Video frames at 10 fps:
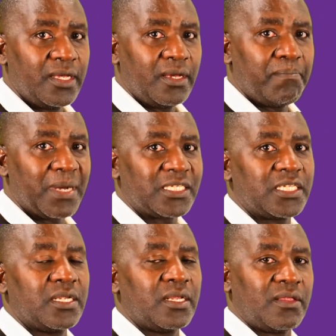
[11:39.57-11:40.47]
But
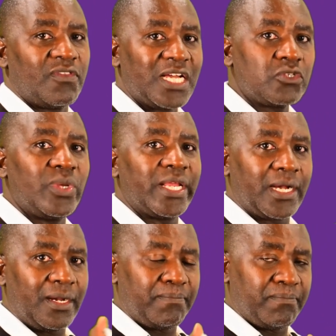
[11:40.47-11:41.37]
that will
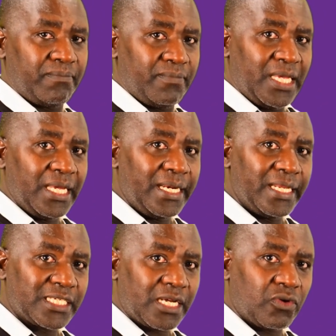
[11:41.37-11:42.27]
come
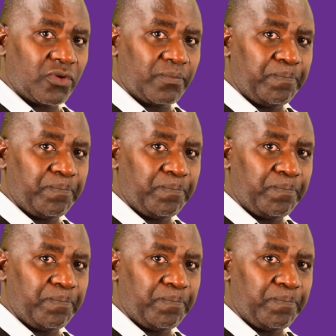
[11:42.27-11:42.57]
later on.